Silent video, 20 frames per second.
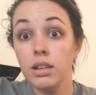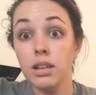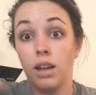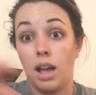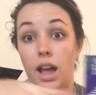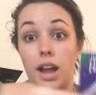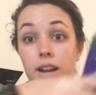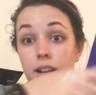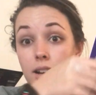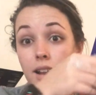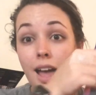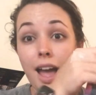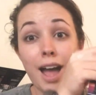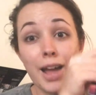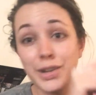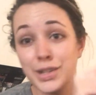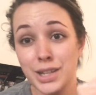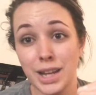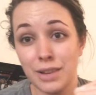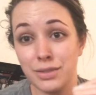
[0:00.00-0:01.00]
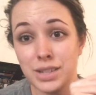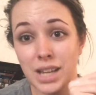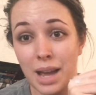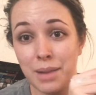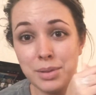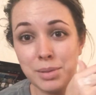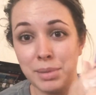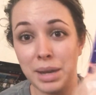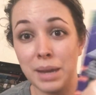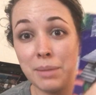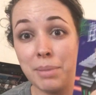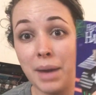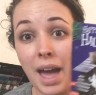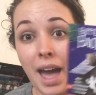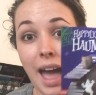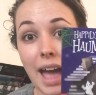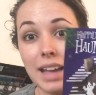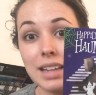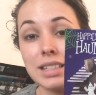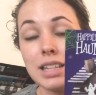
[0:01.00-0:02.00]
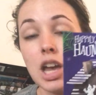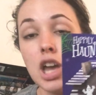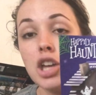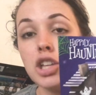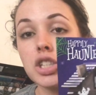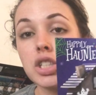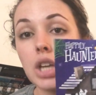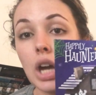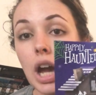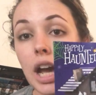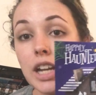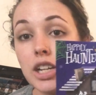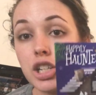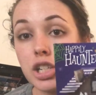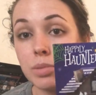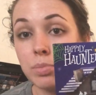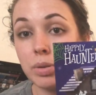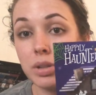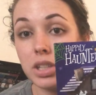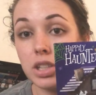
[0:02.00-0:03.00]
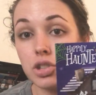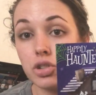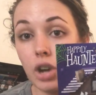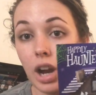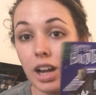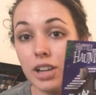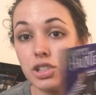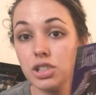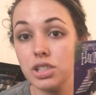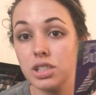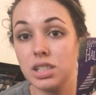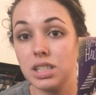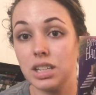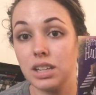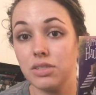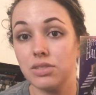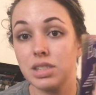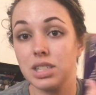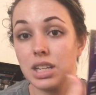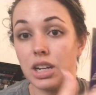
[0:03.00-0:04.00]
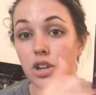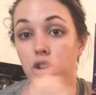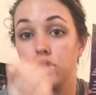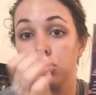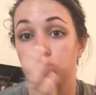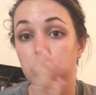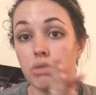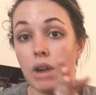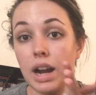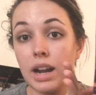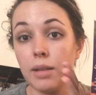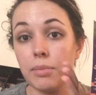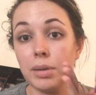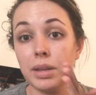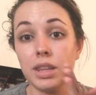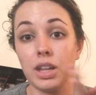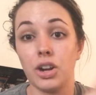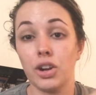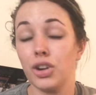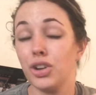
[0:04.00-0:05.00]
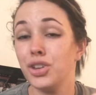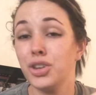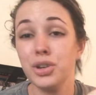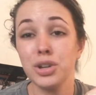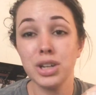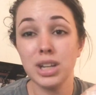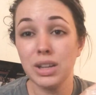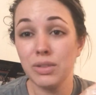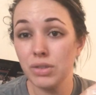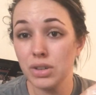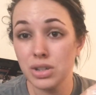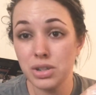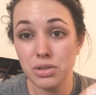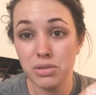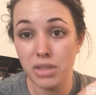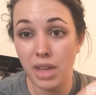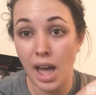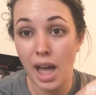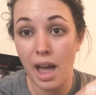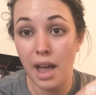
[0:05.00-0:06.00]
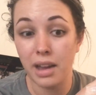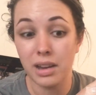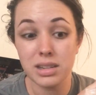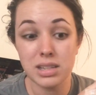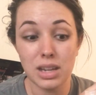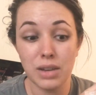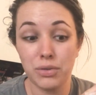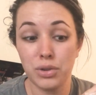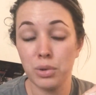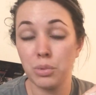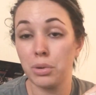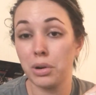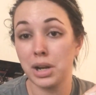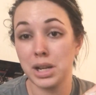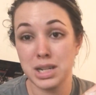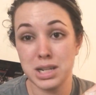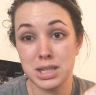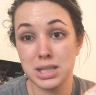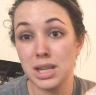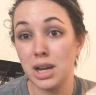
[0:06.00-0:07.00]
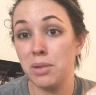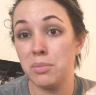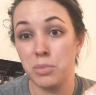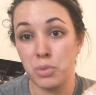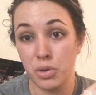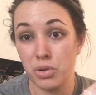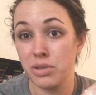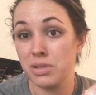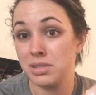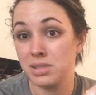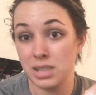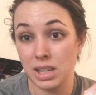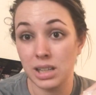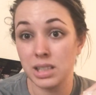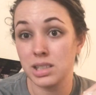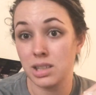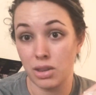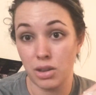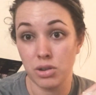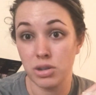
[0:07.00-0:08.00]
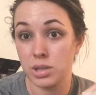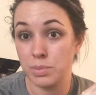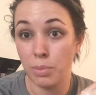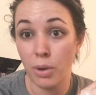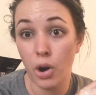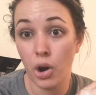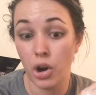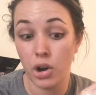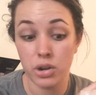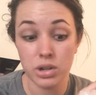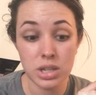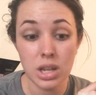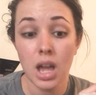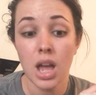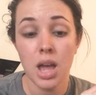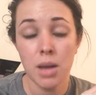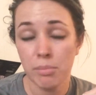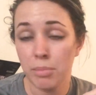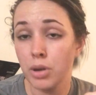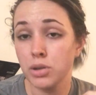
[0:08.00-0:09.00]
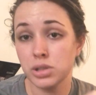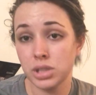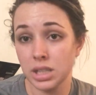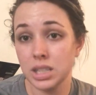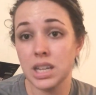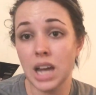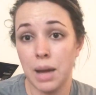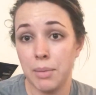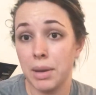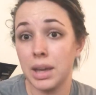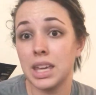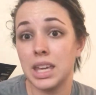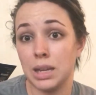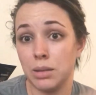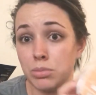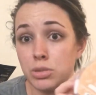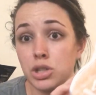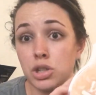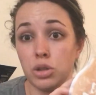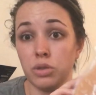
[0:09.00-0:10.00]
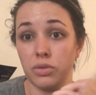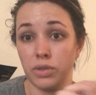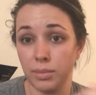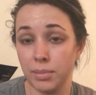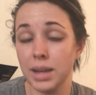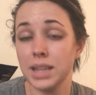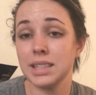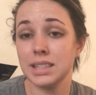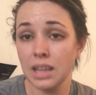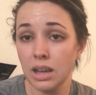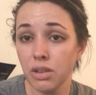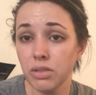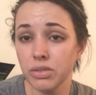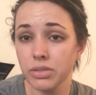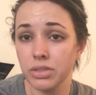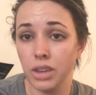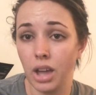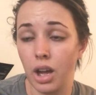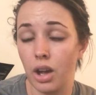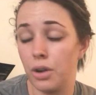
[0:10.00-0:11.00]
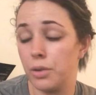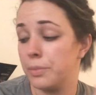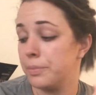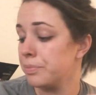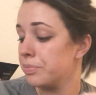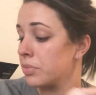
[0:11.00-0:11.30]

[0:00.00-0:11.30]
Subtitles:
I didn't have time to make bags. So I just put the scratch and sniff stickers right up in there. You could even do that if you wanted to sell more than 6 of those bars. Most of the time I keep 2 for myself though.